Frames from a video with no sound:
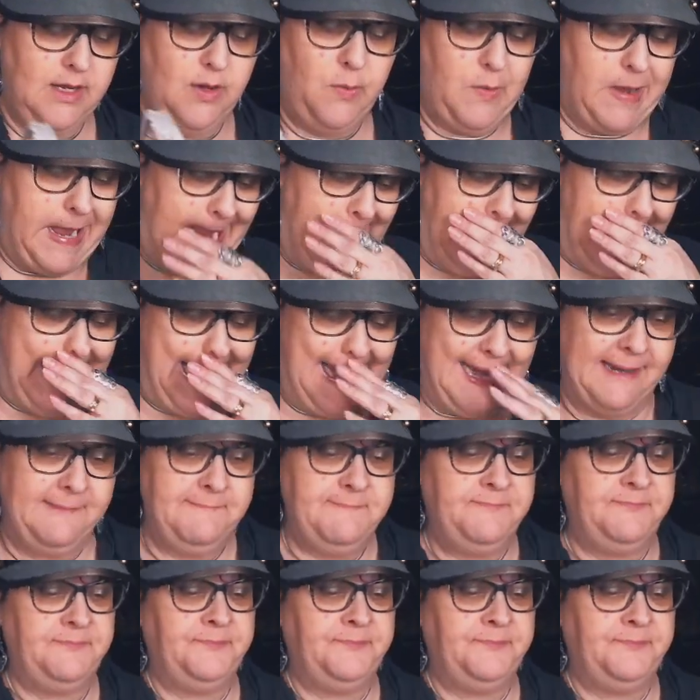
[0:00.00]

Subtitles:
away